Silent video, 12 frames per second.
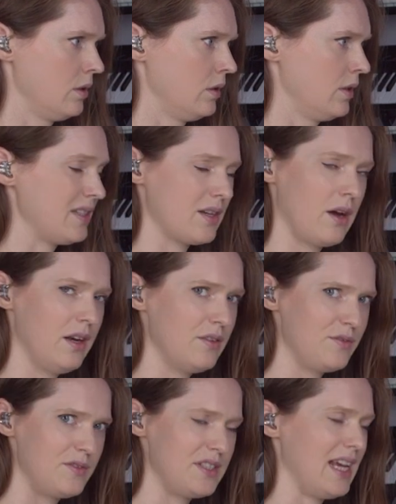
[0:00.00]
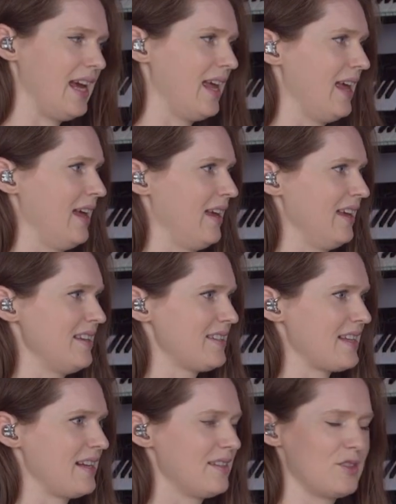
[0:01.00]
It's kind of ticking, it's
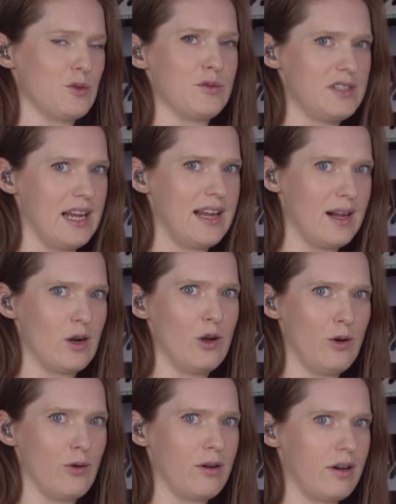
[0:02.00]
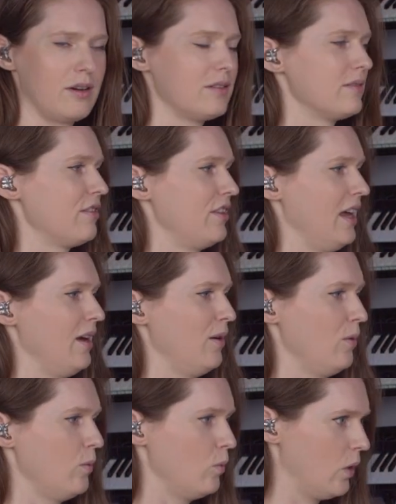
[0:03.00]
that sort of ticking clock
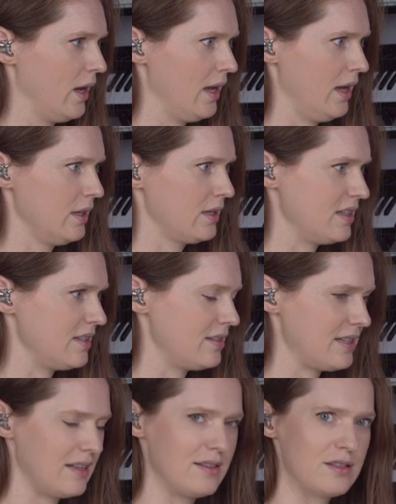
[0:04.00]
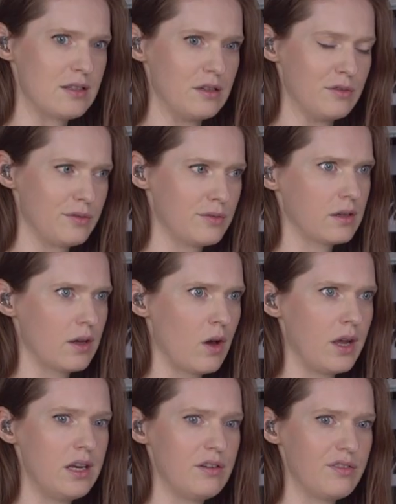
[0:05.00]
thing where this sense of
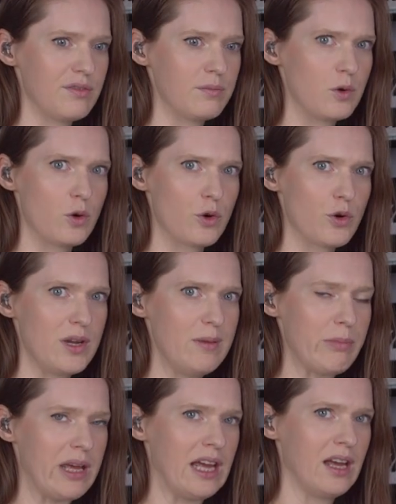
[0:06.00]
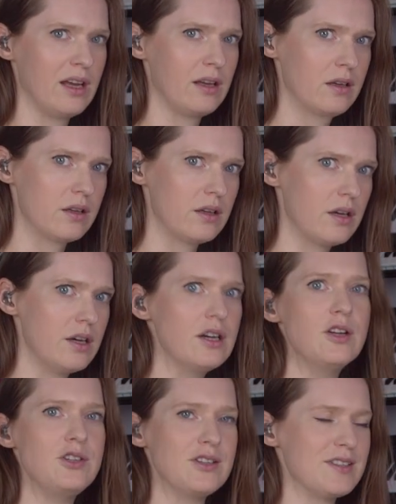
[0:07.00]
kind of creeping
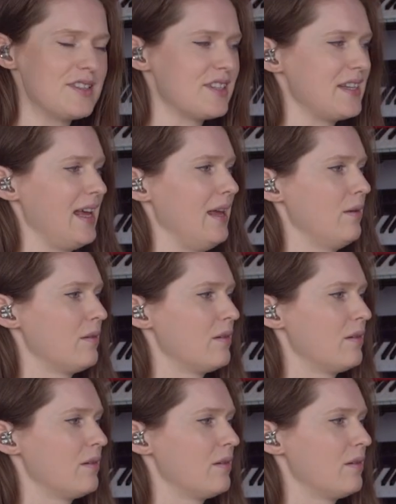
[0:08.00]
urgency